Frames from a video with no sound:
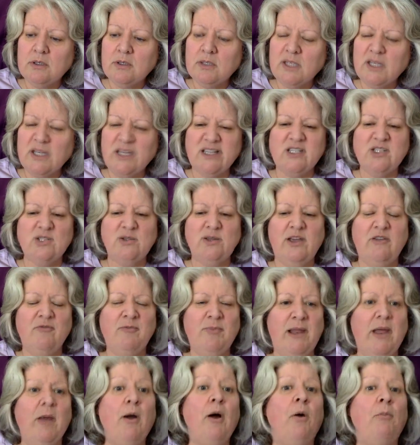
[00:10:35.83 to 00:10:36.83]
And I do have
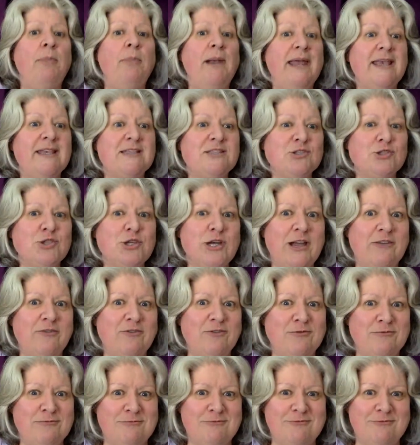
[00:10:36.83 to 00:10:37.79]
black. Oh, black's travel,